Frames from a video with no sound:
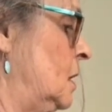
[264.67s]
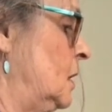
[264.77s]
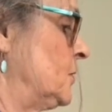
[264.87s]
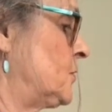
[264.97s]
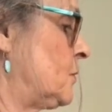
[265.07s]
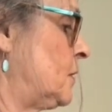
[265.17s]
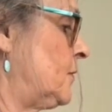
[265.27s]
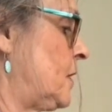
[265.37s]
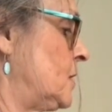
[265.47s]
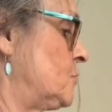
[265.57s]
so that
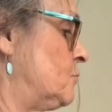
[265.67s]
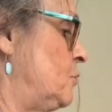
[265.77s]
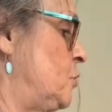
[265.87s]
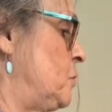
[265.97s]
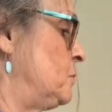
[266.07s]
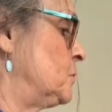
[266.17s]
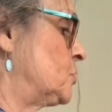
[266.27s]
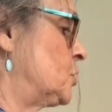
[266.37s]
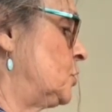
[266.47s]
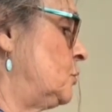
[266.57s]
there's room
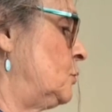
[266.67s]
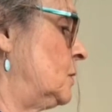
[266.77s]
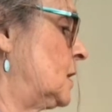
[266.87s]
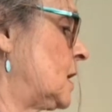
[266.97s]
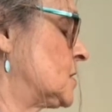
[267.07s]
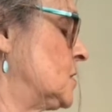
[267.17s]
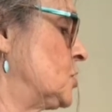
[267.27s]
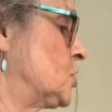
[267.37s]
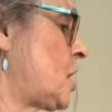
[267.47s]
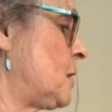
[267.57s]
to cut and
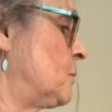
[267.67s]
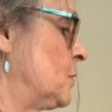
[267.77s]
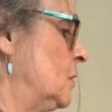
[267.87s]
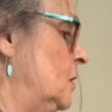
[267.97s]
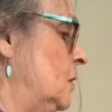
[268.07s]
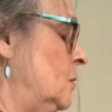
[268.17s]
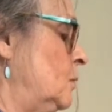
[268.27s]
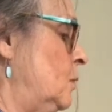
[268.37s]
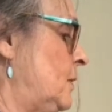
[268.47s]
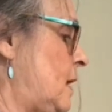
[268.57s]
shape
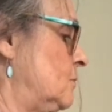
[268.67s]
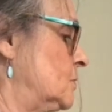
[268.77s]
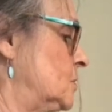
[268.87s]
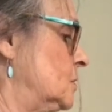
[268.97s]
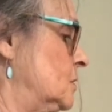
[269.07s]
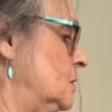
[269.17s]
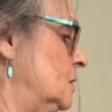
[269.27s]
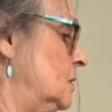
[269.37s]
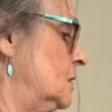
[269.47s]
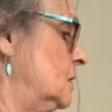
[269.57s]
without
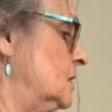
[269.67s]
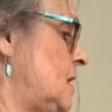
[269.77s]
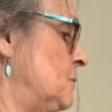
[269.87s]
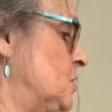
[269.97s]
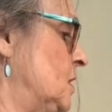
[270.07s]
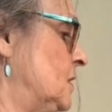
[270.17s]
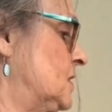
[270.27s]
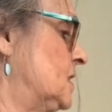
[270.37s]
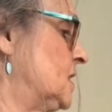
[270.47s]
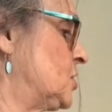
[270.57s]
damaging the
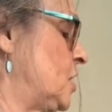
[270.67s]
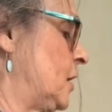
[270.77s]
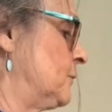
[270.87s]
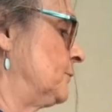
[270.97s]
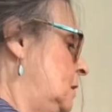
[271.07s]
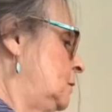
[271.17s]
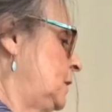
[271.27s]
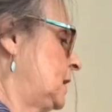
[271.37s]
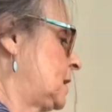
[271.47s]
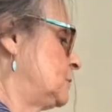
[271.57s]
stitching. And when
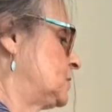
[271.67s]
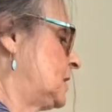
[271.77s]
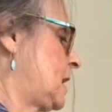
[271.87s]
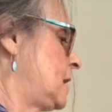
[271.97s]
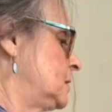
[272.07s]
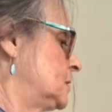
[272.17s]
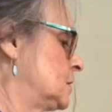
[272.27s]
I come to the end,